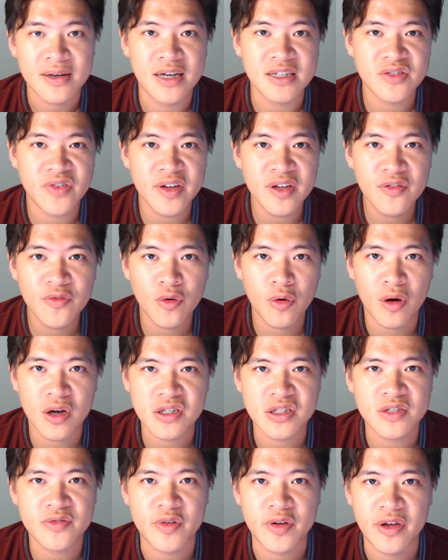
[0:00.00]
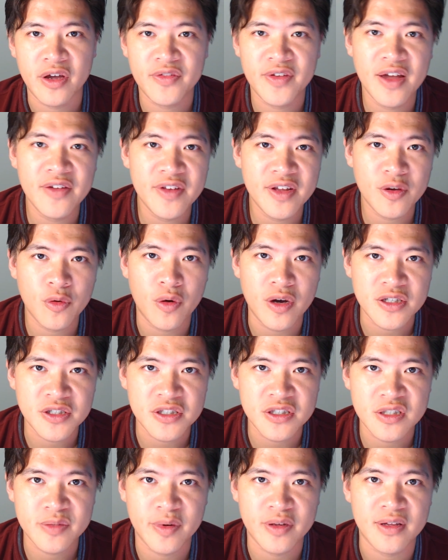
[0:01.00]
Guys, thank you for watching this video. If you have any
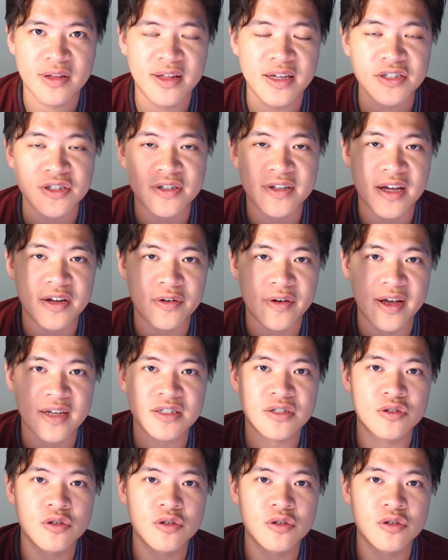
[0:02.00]
questions about the Ledger Nano S,